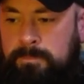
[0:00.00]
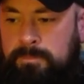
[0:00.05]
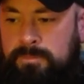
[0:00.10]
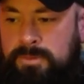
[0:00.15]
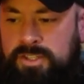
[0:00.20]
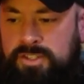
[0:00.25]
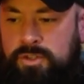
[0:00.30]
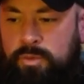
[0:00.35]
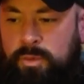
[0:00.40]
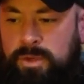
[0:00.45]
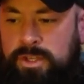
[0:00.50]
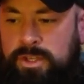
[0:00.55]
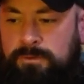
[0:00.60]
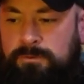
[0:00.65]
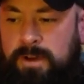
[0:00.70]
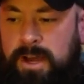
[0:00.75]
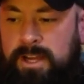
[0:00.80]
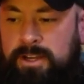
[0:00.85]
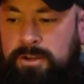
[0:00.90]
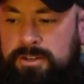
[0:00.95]
This is when you
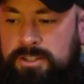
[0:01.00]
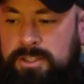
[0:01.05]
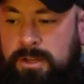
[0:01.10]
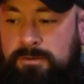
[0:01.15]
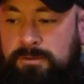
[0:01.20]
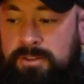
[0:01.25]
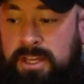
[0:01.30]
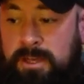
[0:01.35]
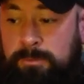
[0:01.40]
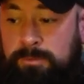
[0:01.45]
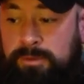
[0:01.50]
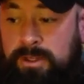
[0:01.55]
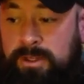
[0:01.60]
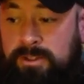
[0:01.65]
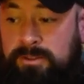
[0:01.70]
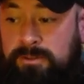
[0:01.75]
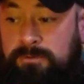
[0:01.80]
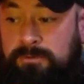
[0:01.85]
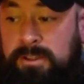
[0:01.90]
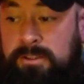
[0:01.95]
find yourself in that
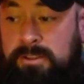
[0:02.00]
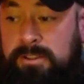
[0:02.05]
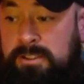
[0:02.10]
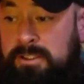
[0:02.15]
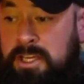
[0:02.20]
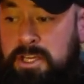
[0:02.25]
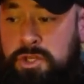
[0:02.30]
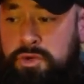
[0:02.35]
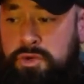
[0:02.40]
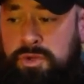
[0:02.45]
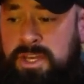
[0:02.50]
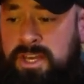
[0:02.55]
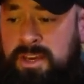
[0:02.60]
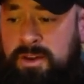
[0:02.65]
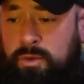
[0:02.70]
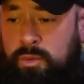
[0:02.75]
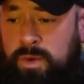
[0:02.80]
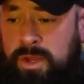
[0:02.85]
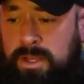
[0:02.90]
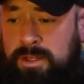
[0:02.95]
place of feeling like you
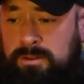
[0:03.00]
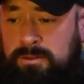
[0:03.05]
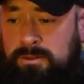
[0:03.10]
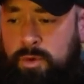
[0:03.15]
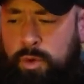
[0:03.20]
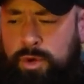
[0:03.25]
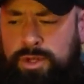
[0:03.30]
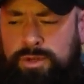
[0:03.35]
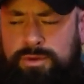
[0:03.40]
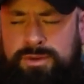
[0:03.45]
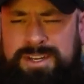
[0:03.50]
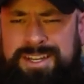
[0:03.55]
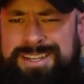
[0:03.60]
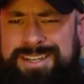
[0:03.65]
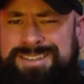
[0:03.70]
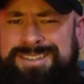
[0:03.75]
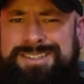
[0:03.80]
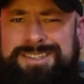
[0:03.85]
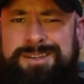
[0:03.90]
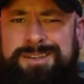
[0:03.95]
can't win or you need
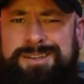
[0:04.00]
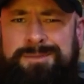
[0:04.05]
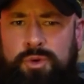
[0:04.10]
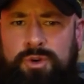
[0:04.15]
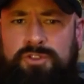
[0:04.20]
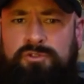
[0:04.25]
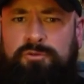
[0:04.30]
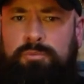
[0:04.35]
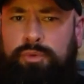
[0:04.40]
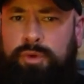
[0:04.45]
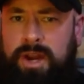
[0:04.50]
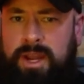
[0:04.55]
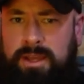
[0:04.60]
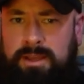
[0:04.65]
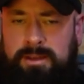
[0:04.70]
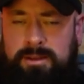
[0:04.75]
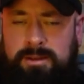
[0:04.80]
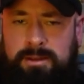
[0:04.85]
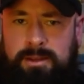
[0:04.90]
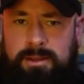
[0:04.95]
some sort of
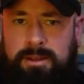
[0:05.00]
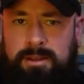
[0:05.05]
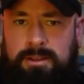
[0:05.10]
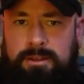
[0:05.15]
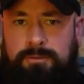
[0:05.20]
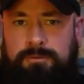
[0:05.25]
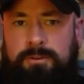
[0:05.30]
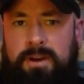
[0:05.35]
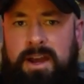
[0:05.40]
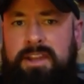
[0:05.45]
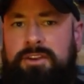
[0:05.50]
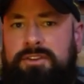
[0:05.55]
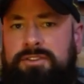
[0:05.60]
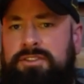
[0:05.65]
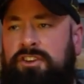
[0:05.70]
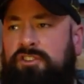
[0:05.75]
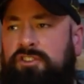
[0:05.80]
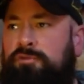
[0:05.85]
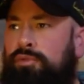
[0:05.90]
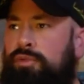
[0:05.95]
break. You find
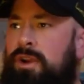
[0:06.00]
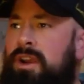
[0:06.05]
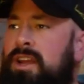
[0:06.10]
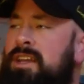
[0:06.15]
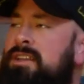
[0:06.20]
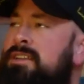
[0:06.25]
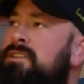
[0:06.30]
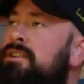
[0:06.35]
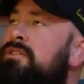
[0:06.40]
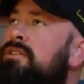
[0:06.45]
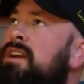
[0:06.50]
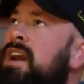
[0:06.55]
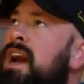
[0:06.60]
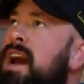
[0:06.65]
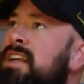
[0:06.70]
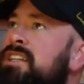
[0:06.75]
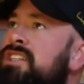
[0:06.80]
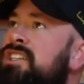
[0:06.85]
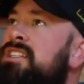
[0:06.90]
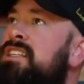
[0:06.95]
yourself praying, dear
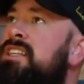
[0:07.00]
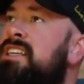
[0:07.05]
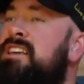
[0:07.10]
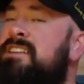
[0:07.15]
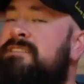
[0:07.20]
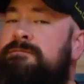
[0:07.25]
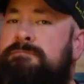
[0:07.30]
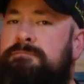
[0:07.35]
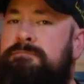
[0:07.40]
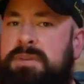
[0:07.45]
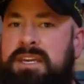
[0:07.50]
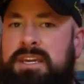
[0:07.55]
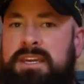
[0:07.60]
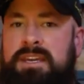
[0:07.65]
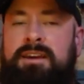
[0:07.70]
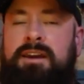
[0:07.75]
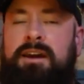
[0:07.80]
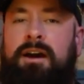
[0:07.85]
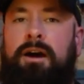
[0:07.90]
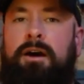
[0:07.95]
God, just give
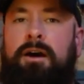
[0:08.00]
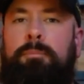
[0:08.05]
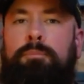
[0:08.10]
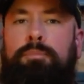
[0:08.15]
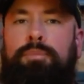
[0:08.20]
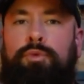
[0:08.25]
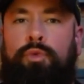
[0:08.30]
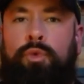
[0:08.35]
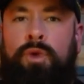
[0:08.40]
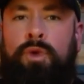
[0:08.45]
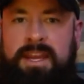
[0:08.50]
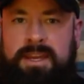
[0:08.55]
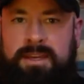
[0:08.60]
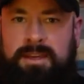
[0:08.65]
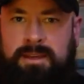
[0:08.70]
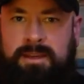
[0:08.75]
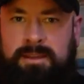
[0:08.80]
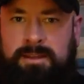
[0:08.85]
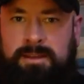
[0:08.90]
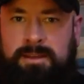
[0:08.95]
me a
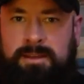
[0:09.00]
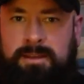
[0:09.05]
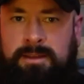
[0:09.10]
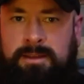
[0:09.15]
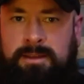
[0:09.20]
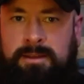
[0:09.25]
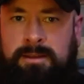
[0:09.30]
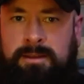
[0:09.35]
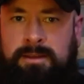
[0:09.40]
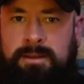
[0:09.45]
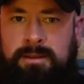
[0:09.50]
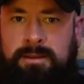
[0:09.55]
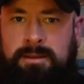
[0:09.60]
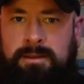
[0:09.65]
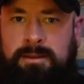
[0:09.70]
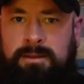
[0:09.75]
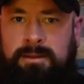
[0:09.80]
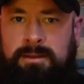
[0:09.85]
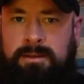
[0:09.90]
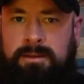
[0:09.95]
break.
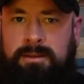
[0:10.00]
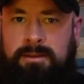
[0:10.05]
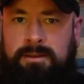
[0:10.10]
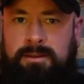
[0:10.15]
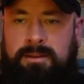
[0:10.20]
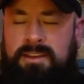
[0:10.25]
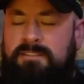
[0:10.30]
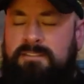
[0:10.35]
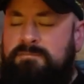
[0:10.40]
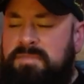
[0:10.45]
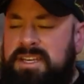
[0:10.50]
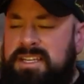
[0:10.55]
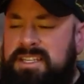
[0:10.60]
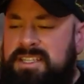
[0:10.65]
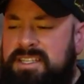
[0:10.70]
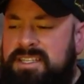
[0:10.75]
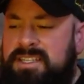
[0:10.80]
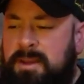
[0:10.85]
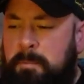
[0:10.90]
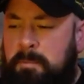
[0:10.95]
Give me
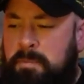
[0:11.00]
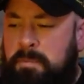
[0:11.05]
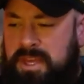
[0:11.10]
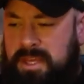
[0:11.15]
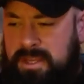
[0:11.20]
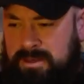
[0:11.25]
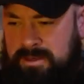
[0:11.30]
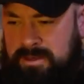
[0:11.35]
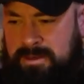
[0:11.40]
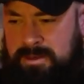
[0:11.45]
something.